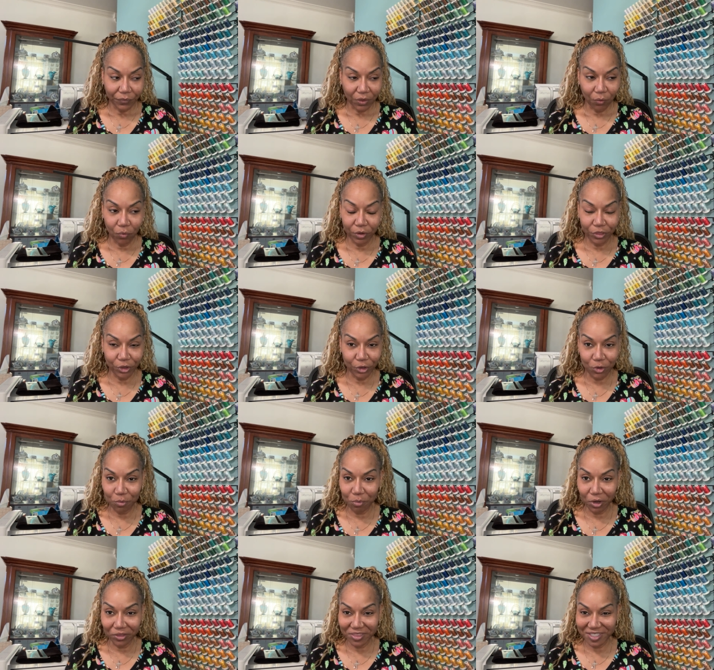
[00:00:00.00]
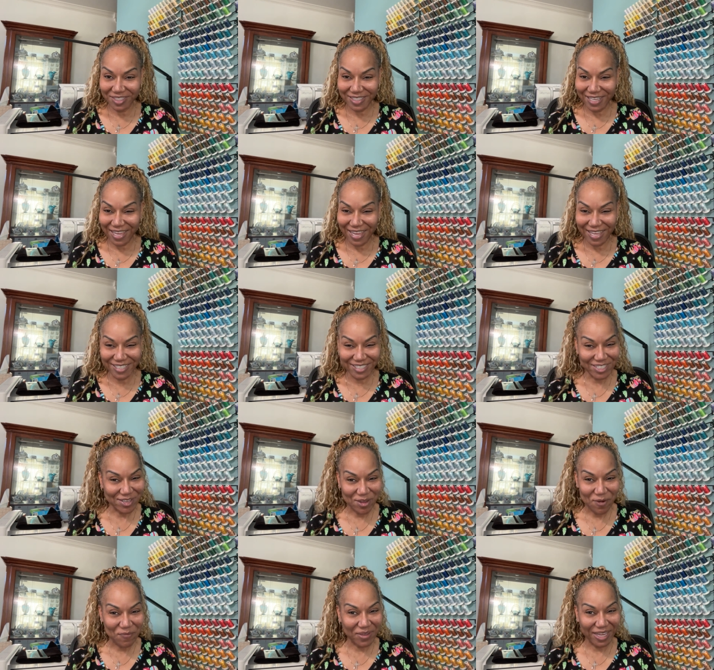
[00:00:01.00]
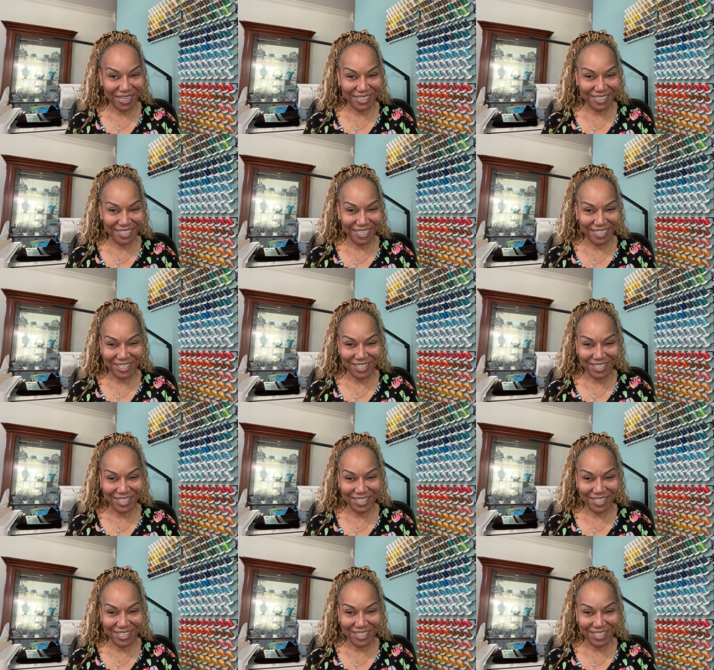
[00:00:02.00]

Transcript: Whether you bought this chaos or your man did,